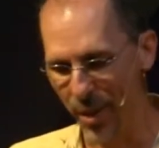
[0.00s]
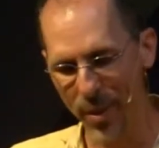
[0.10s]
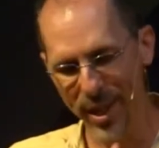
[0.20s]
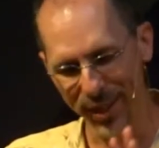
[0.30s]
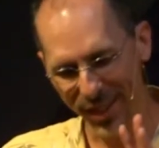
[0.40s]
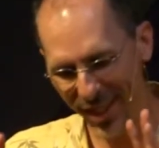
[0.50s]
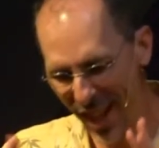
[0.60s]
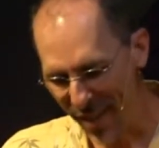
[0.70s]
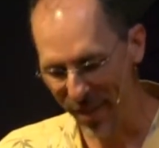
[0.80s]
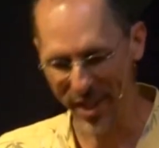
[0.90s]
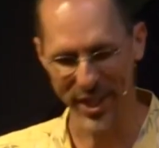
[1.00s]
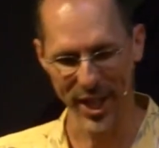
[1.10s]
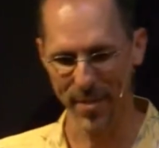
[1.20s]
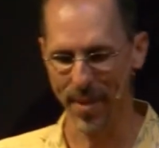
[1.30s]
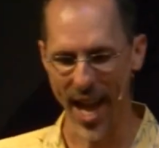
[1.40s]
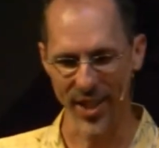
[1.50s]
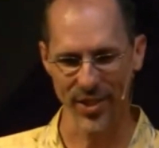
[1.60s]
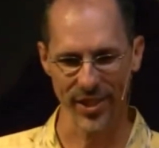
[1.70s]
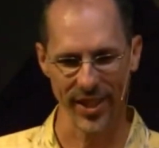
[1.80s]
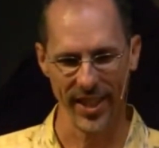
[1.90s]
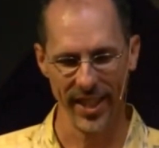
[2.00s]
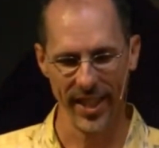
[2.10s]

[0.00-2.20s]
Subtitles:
and we loved this young pastor.